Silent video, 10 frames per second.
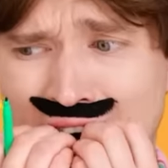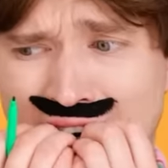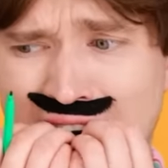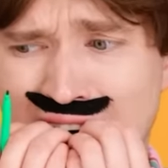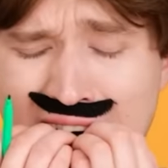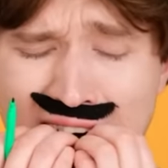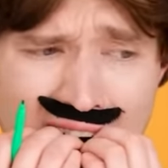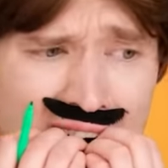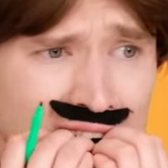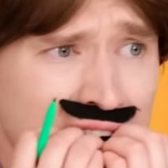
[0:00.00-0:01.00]
So
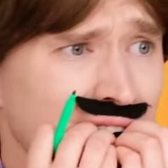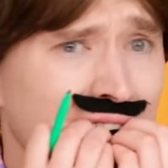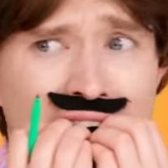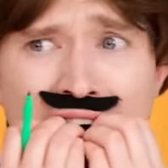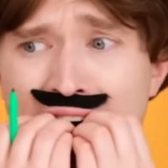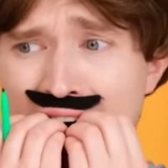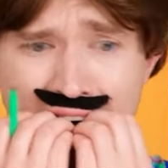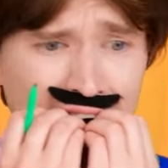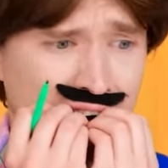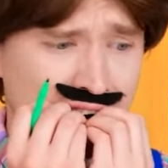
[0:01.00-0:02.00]
heartbreaking.
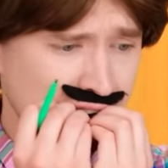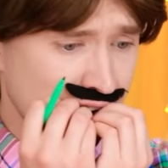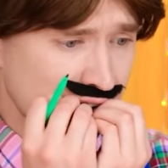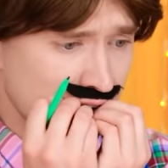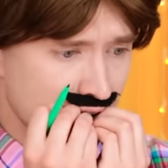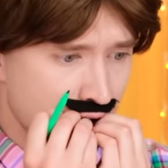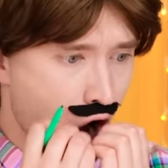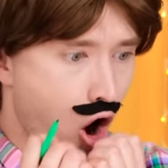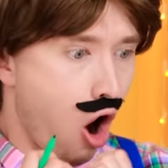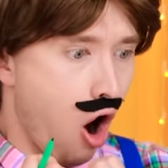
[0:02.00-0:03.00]
But maybe